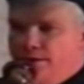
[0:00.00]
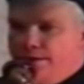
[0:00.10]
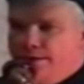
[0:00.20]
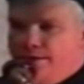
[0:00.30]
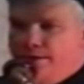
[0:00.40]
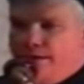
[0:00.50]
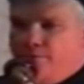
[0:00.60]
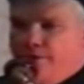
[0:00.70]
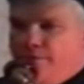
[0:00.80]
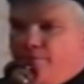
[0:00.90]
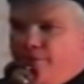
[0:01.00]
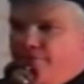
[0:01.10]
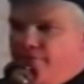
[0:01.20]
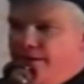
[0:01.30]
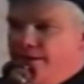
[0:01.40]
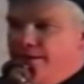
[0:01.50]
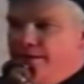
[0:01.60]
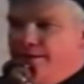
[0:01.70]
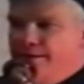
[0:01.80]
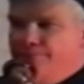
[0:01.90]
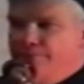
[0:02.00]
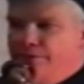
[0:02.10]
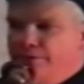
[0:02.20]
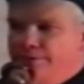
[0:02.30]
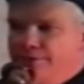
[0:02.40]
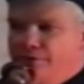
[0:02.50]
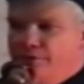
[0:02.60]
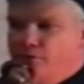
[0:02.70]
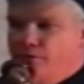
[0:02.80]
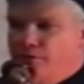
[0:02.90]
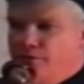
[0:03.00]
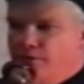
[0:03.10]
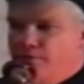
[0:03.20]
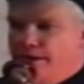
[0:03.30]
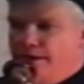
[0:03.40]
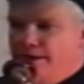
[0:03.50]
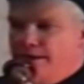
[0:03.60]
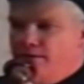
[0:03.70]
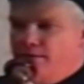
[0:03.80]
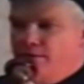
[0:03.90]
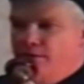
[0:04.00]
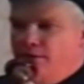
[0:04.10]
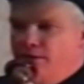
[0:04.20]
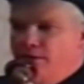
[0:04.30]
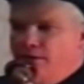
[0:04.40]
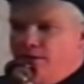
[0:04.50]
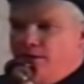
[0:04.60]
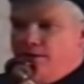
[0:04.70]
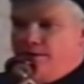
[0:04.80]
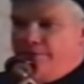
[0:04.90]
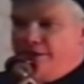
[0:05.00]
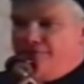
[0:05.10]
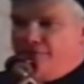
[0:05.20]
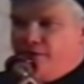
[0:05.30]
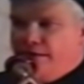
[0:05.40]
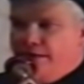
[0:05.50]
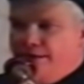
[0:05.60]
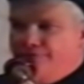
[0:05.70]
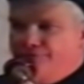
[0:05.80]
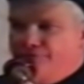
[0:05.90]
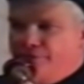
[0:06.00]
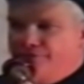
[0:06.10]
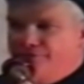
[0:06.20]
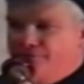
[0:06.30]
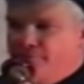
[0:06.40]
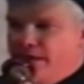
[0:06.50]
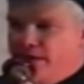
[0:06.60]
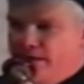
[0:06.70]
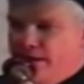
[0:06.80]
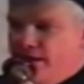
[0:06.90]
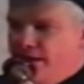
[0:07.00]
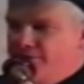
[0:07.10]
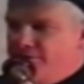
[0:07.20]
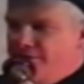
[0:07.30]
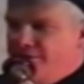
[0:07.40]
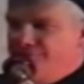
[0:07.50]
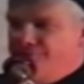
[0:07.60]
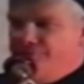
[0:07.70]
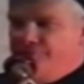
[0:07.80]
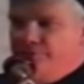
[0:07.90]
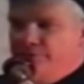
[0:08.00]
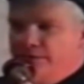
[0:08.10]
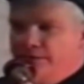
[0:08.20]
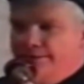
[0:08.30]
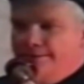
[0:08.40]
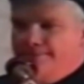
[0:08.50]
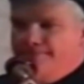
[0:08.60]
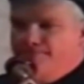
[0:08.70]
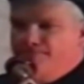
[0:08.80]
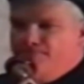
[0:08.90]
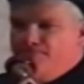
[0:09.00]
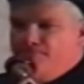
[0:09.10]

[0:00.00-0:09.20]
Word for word: Uh, I can elaborate briefly. Uh, uh, the New World Order right now basically is dismantling countries, um,